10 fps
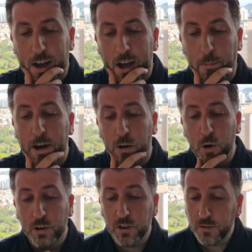About
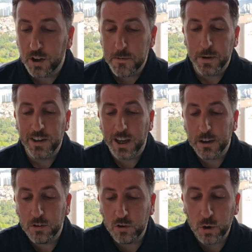Kulusevski and Ben
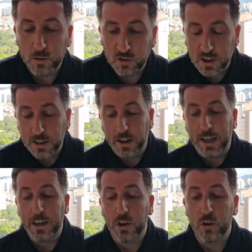Davies, you have seen that they
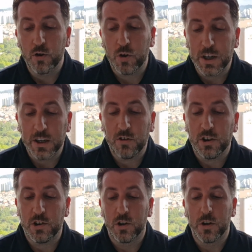had a good training
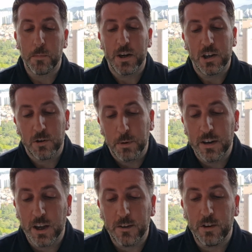session on the pitch. Ben
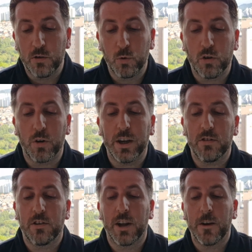Davies also
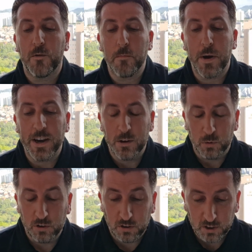yesterday. For Ben, it
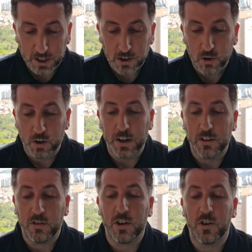was the second
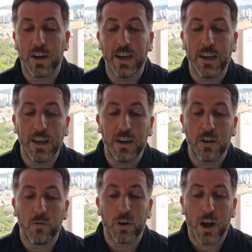training session and he needed
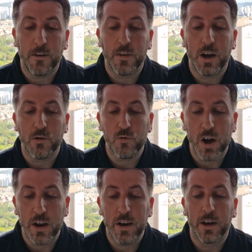to recover and
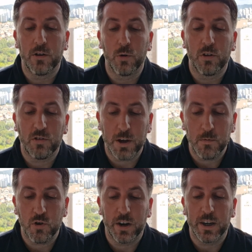run and do the same
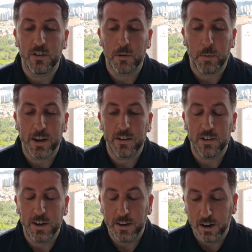training as the players
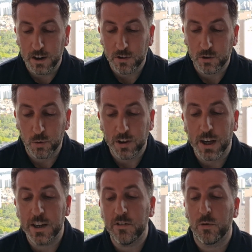did in the last two
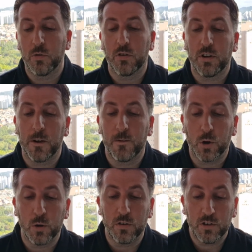days. It was the same for
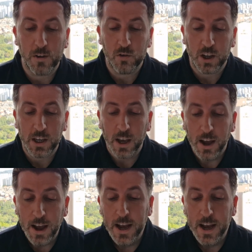Kulusevski.